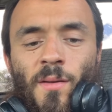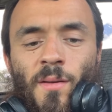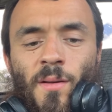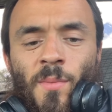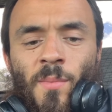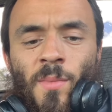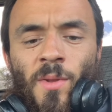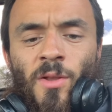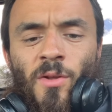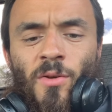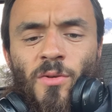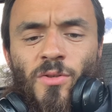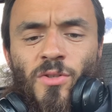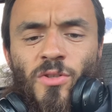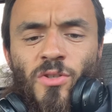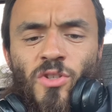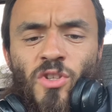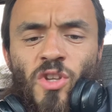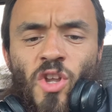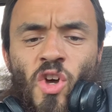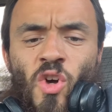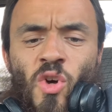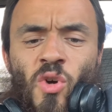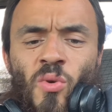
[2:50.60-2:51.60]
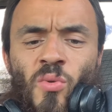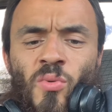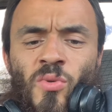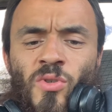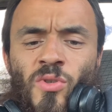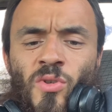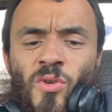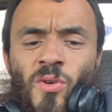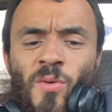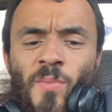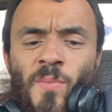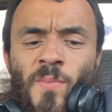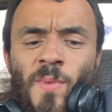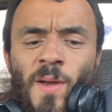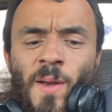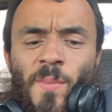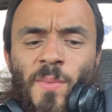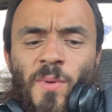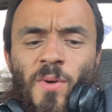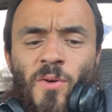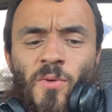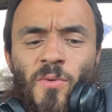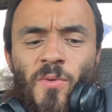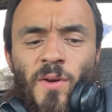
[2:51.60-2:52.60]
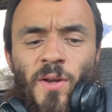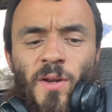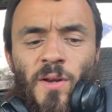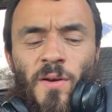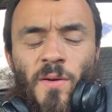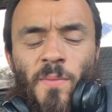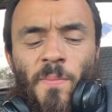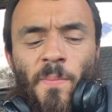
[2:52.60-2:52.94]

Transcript: I'm a little stoned, so I'm happy to read.